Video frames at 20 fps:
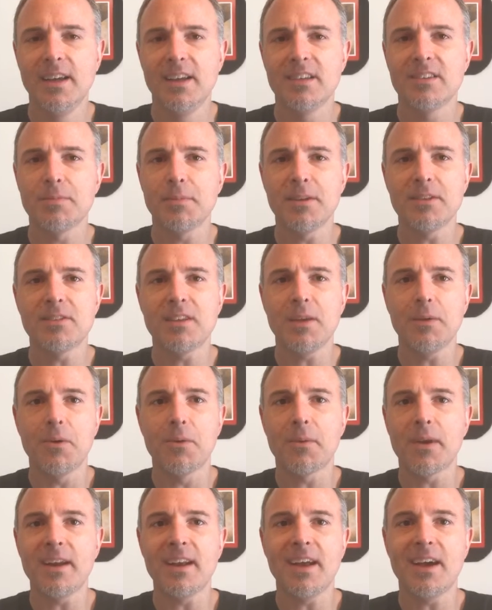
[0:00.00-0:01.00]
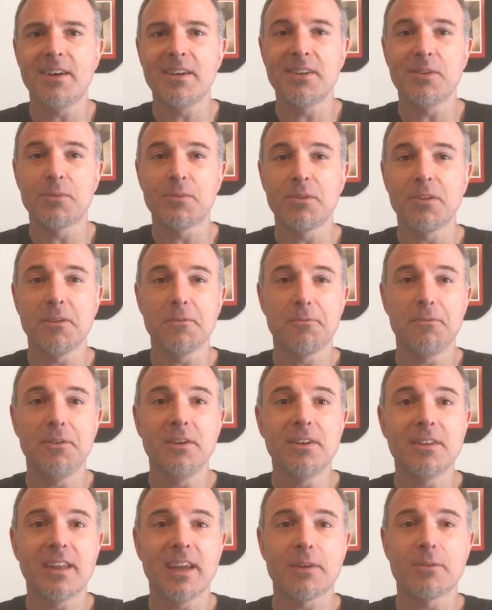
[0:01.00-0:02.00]
So you might say, well, right now I don't really
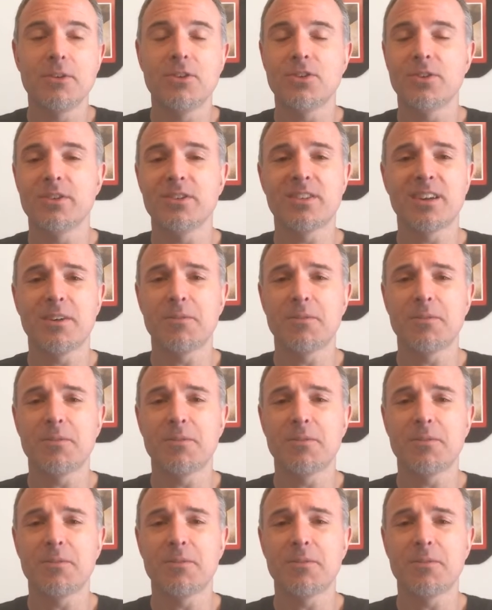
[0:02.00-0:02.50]
feel like rejoicing.